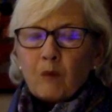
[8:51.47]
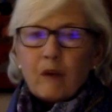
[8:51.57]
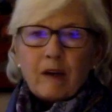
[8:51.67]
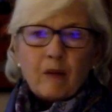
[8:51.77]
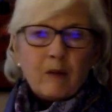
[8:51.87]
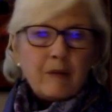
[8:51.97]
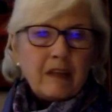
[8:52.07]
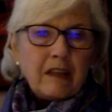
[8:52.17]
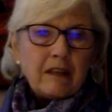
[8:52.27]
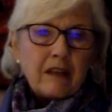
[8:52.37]
what it will
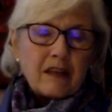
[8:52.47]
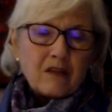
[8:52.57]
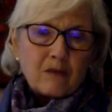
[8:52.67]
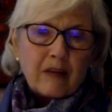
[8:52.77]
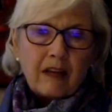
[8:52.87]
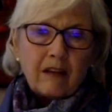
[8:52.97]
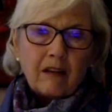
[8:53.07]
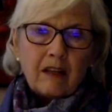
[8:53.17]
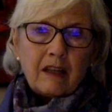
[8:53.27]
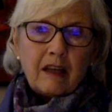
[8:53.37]
mean as well
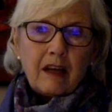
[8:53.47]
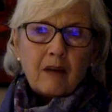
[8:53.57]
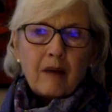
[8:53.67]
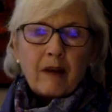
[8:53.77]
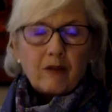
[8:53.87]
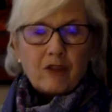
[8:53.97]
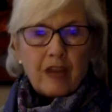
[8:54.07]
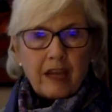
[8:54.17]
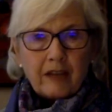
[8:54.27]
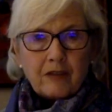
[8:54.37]
around
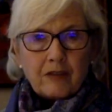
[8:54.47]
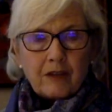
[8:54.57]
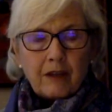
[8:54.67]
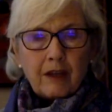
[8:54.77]
change.